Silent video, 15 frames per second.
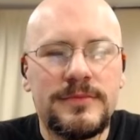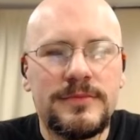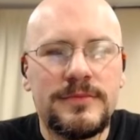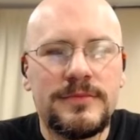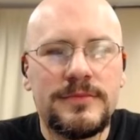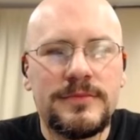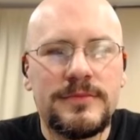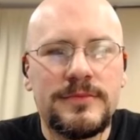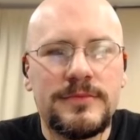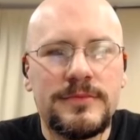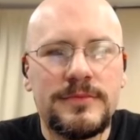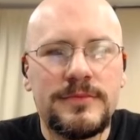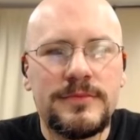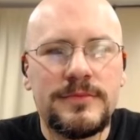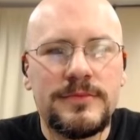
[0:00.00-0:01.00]

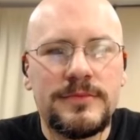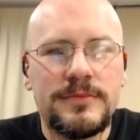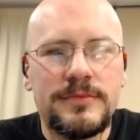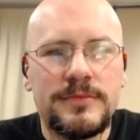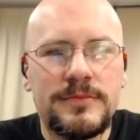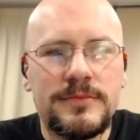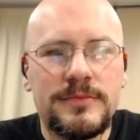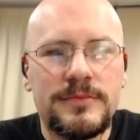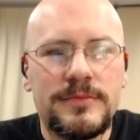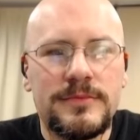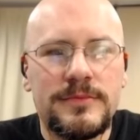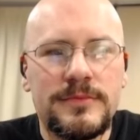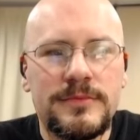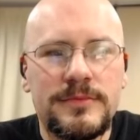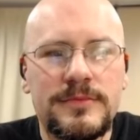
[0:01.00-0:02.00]

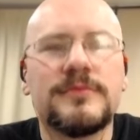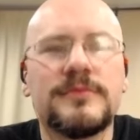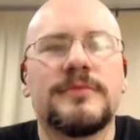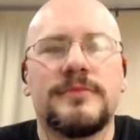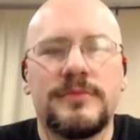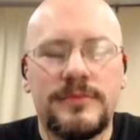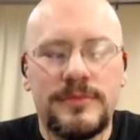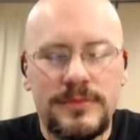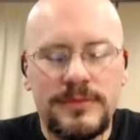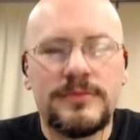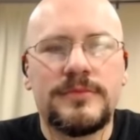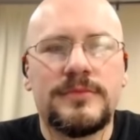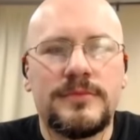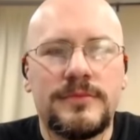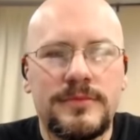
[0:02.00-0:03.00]

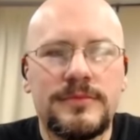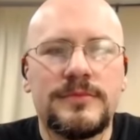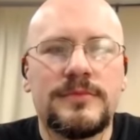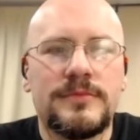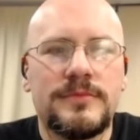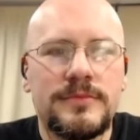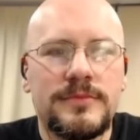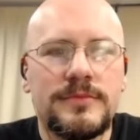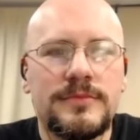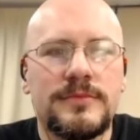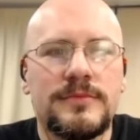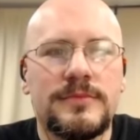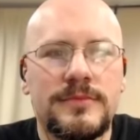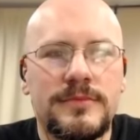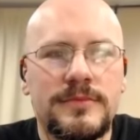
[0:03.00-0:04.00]

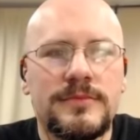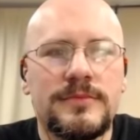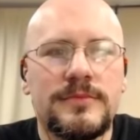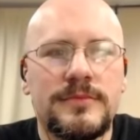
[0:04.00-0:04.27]
This person isn't speaking.